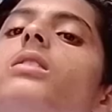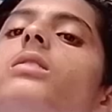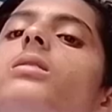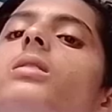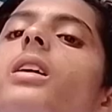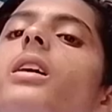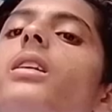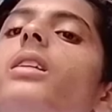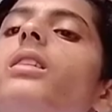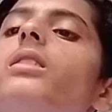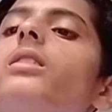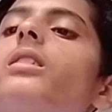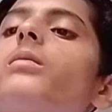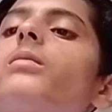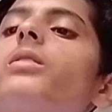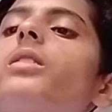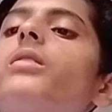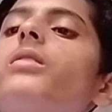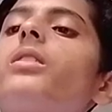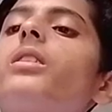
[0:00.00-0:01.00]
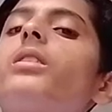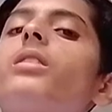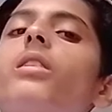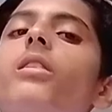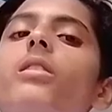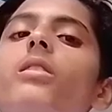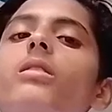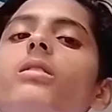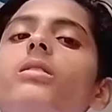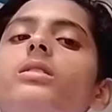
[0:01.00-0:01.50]
inside other living
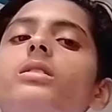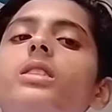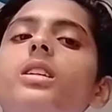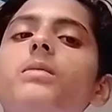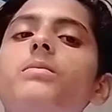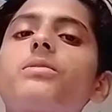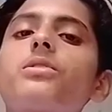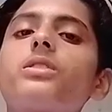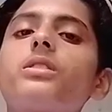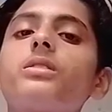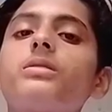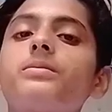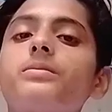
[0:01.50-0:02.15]
organisms